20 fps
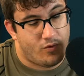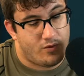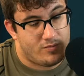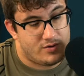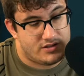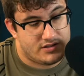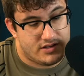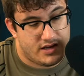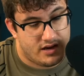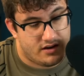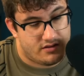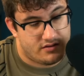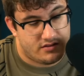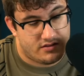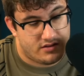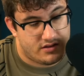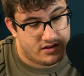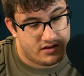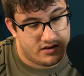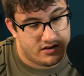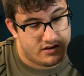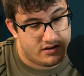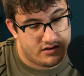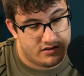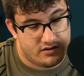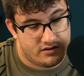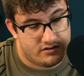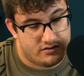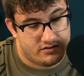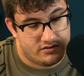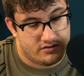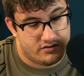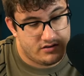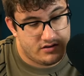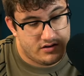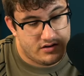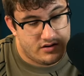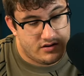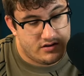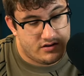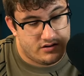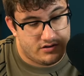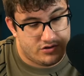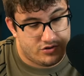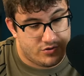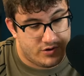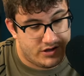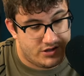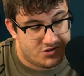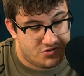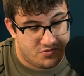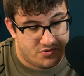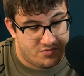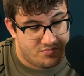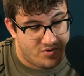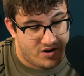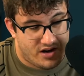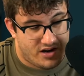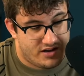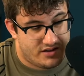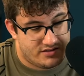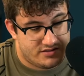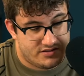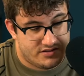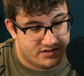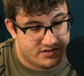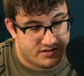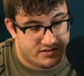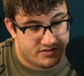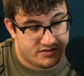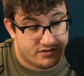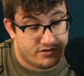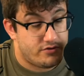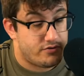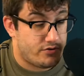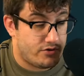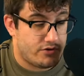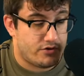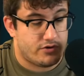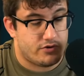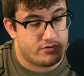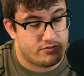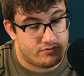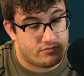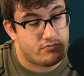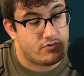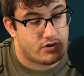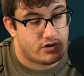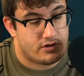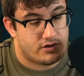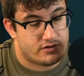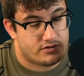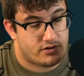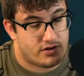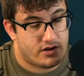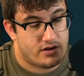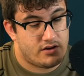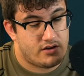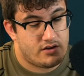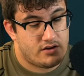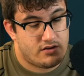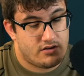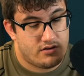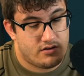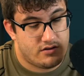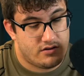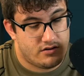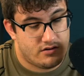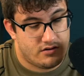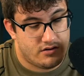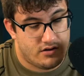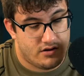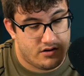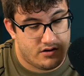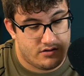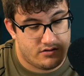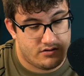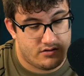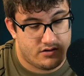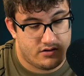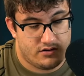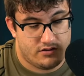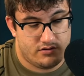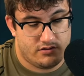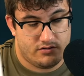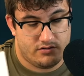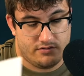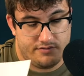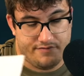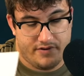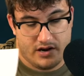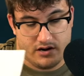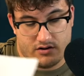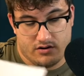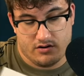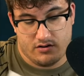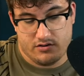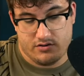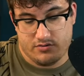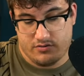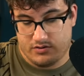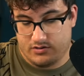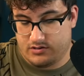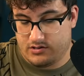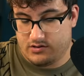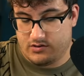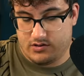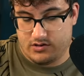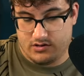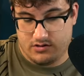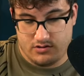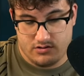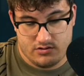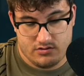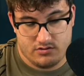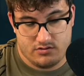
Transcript: woman's health thing and treasury bonds and Q Q Q. Okay, that's okay. Uh, and then Vanguard U S. Okay. Well,